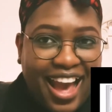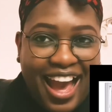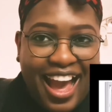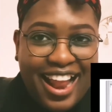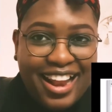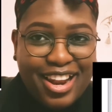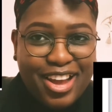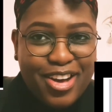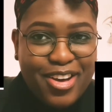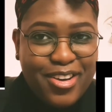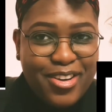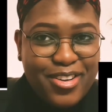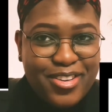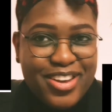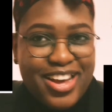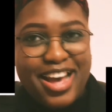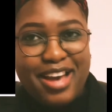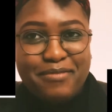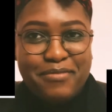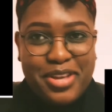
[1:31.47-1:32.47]

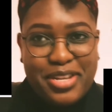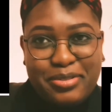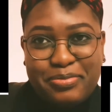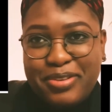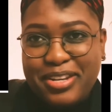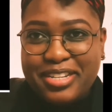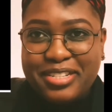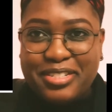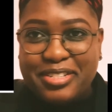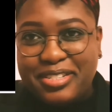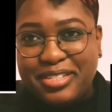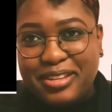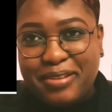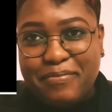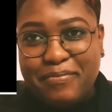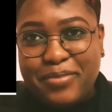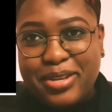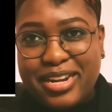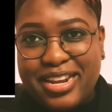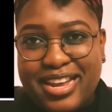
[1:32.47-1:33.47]
hello, am I speaking to
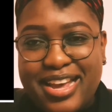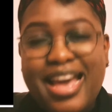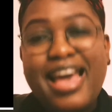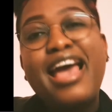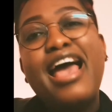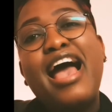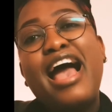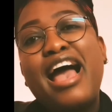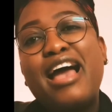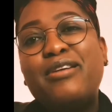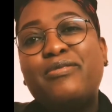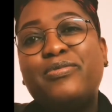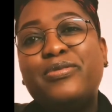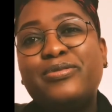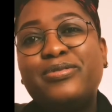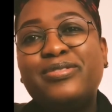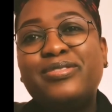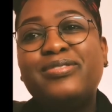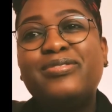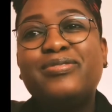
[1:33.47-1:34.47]
somebody? I
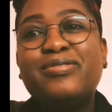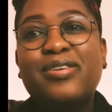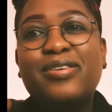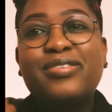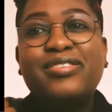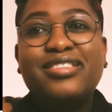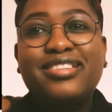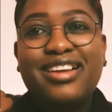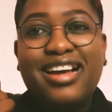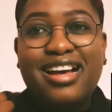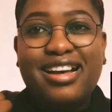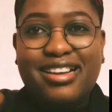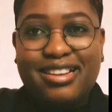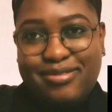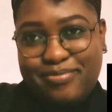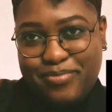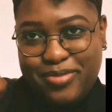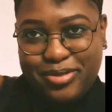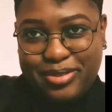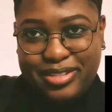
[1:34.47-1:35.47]
will
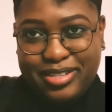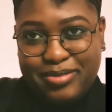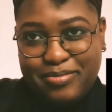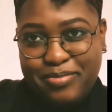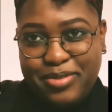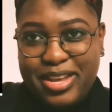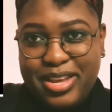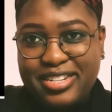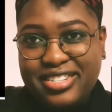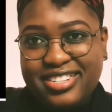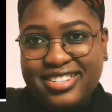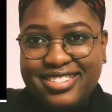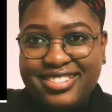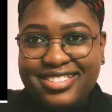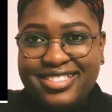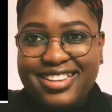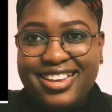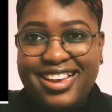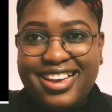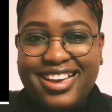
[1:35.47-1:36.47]
put some
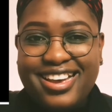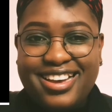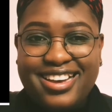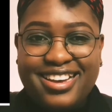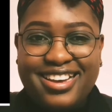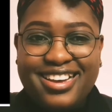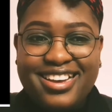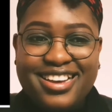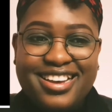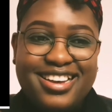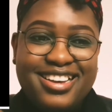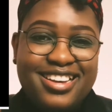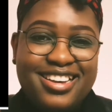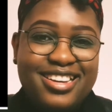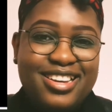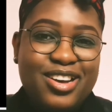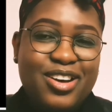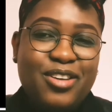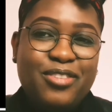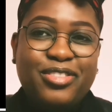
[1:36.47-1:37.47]
pictures here
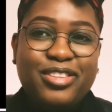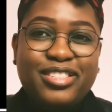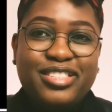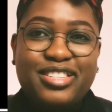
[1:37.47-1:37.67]
of the